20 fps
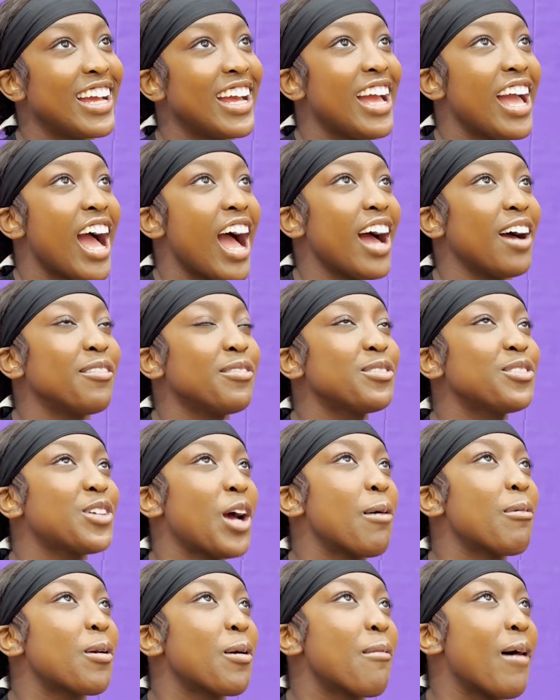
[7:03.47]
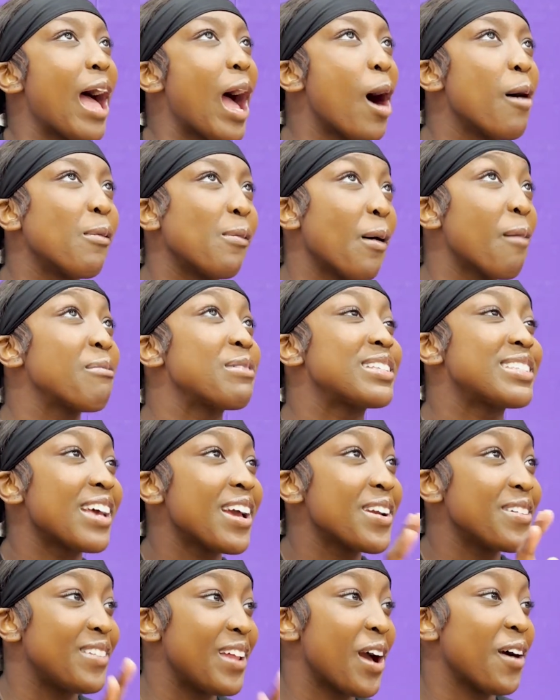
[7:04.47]
I'm dropping on my album. I'm gonna
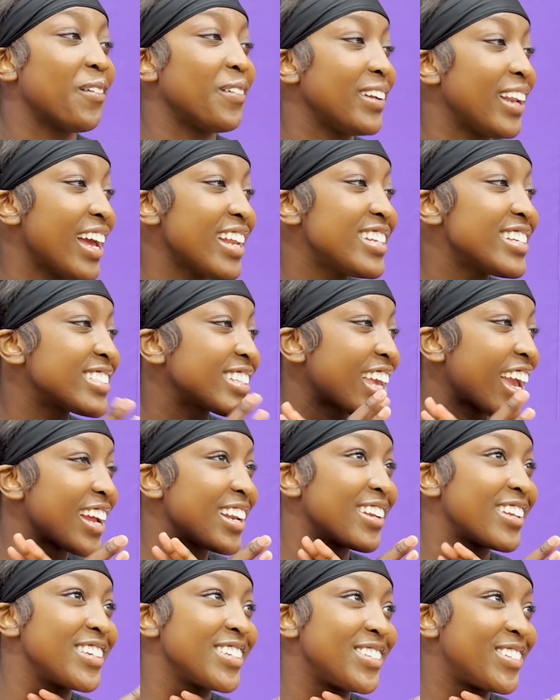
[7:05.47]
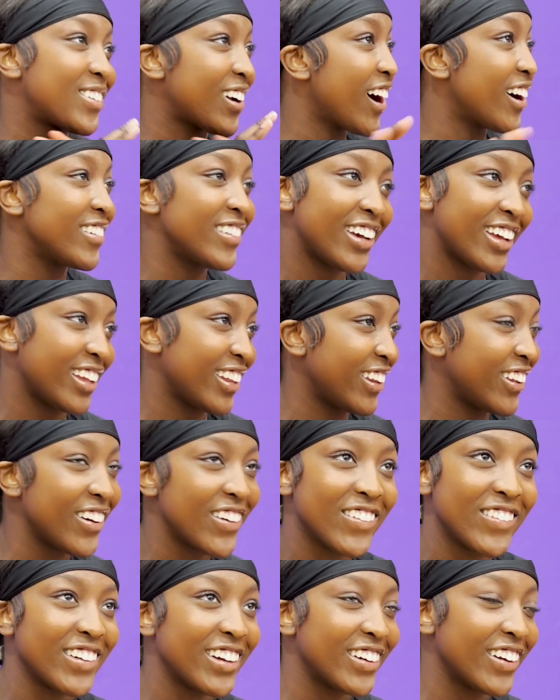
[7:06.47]
save that. That just can't just drop. I don't know.
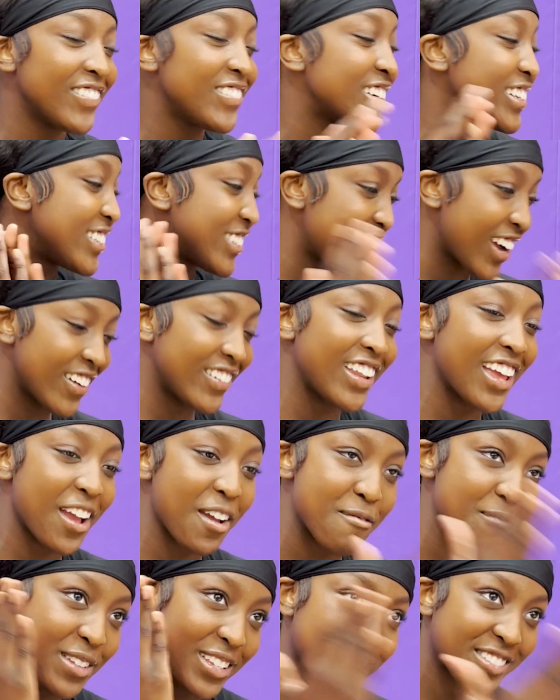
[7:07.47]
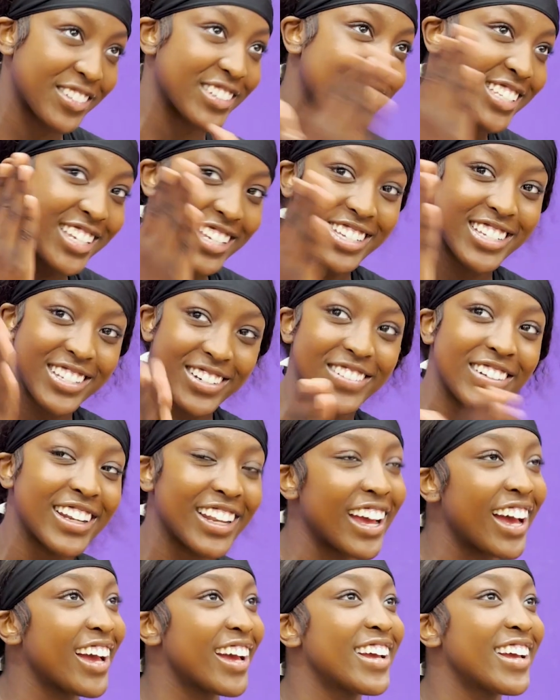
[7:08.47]
I'm gonna drop that and be strategic with that.